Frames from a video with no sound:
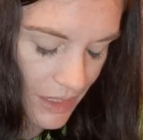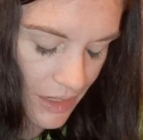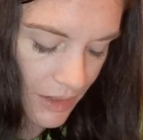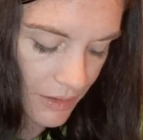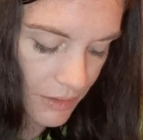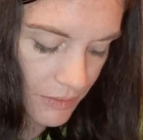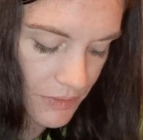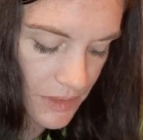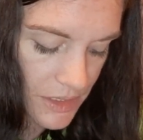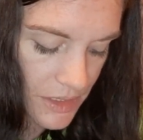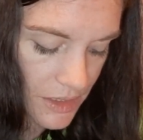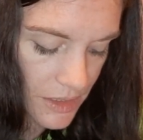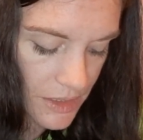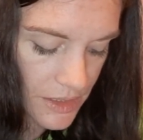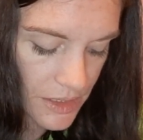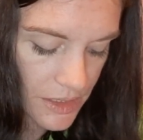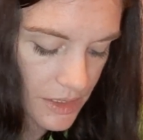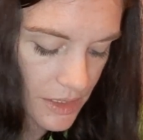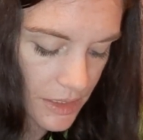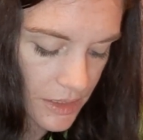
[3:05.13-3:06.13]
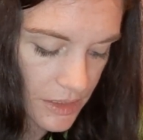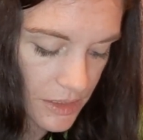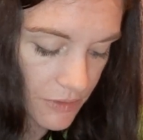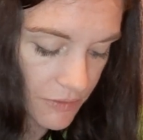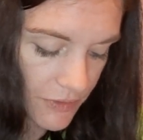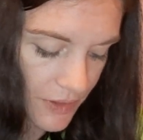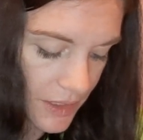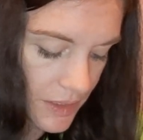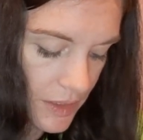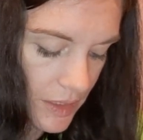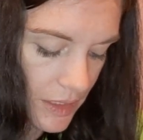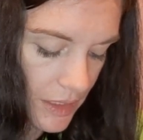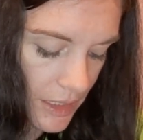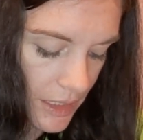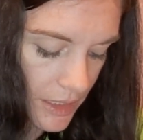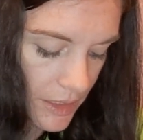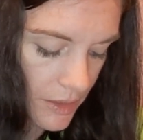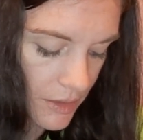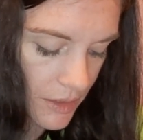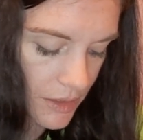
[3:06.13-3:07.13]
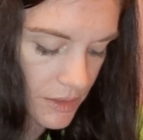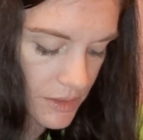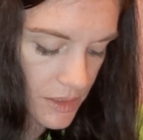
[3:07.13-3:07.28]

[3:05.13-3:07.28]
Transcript: I don't even see this as like defending anything.